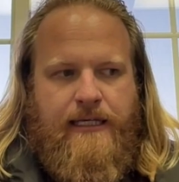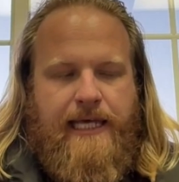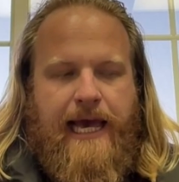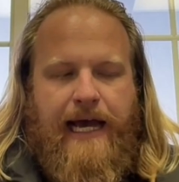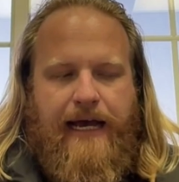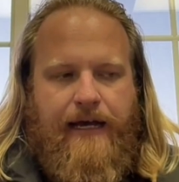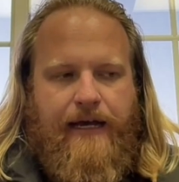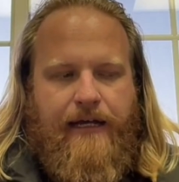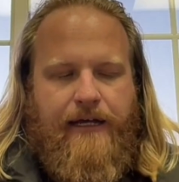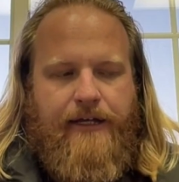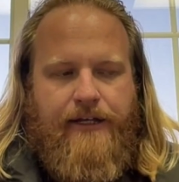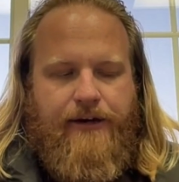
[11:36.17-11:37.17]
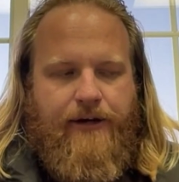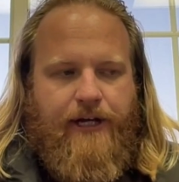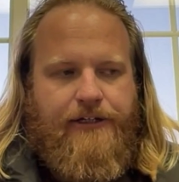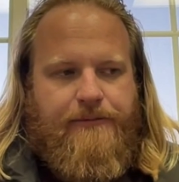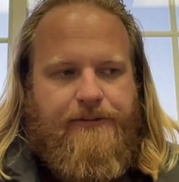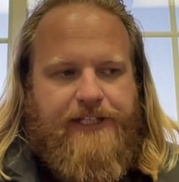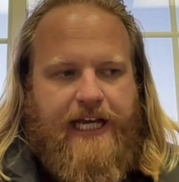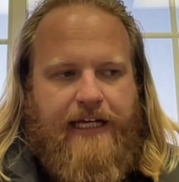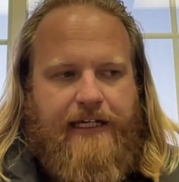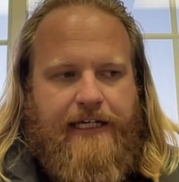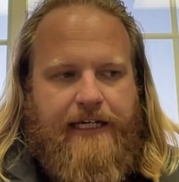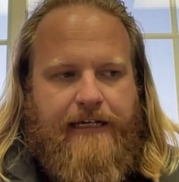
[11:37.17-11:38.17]
Yeah,
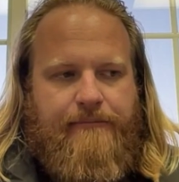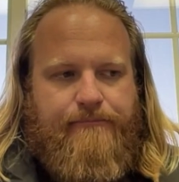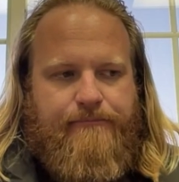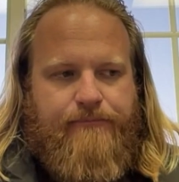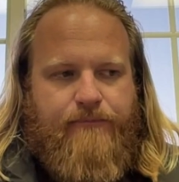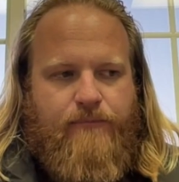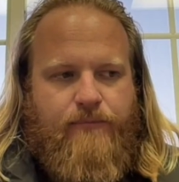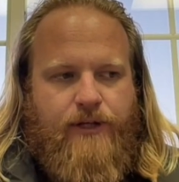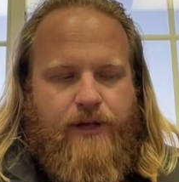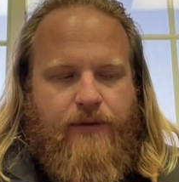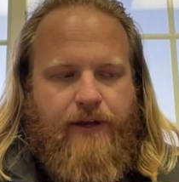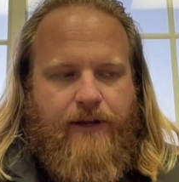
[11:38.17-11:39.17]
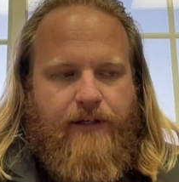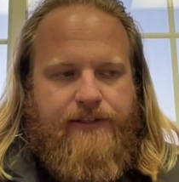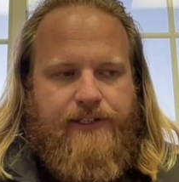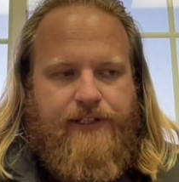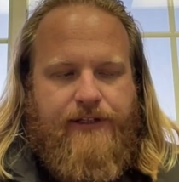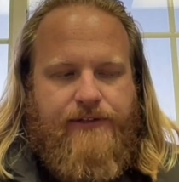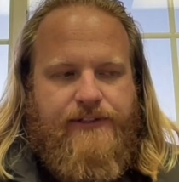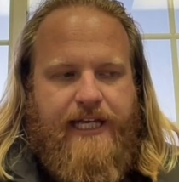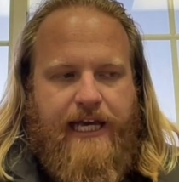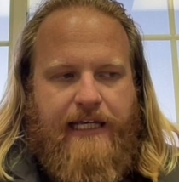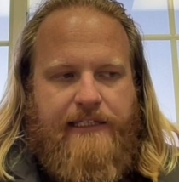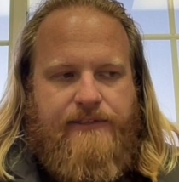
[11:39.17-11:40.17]
100%. There is a use
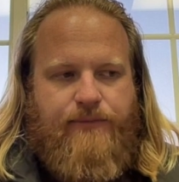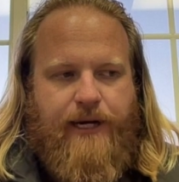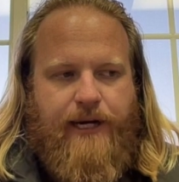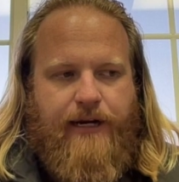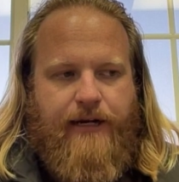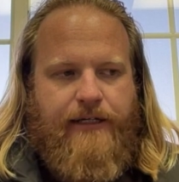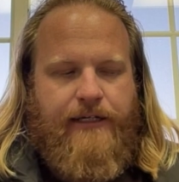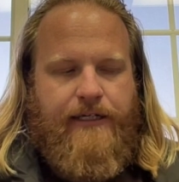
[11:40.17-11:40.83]
case where